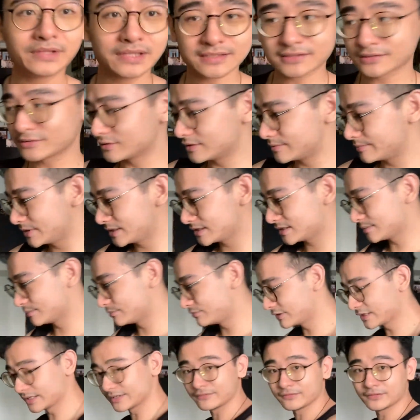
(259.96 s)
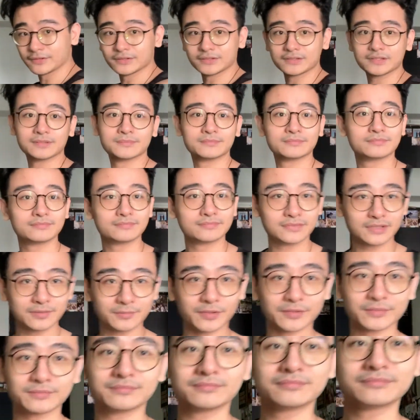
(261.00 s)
let's go and make some bread first. Come on.